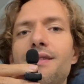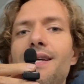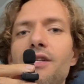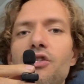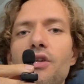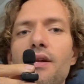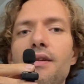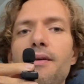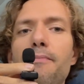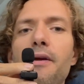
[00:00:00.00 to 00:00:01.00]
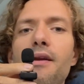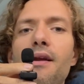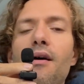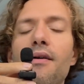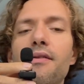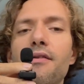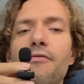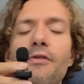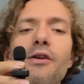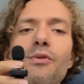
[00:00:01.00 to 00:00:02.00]
tension, depending on the
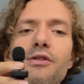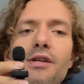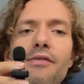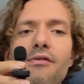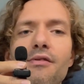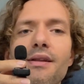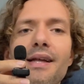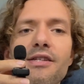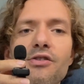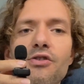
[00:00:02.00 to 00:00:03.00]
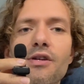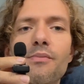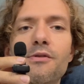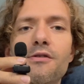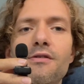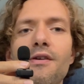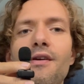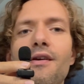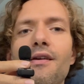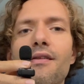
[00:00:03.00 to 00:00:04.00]
frequency of the relationships.
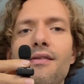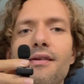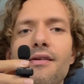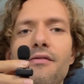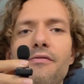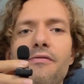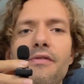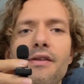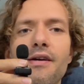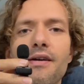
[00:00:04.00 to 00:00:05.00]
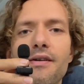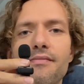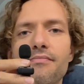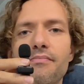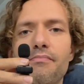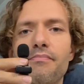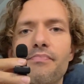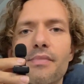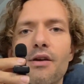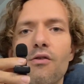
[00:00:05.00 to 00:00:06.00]
Think of the
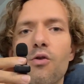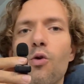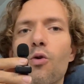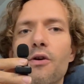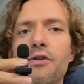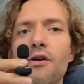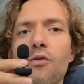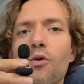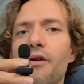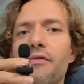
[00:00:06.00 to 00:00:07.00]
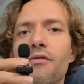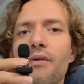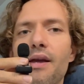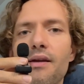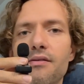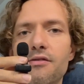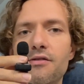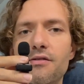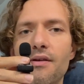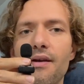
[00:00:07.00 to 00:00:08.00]
lore to Lord of the
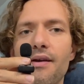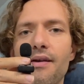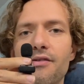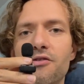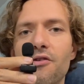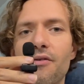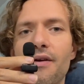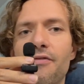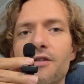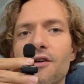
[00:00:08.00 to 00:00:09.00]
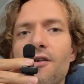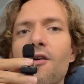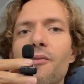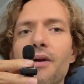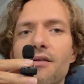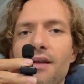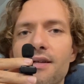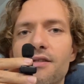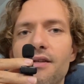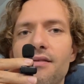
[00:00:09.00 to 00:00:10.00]
Rings. So if it's a karmic
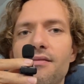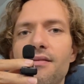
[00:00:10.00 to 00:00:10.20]
lesson,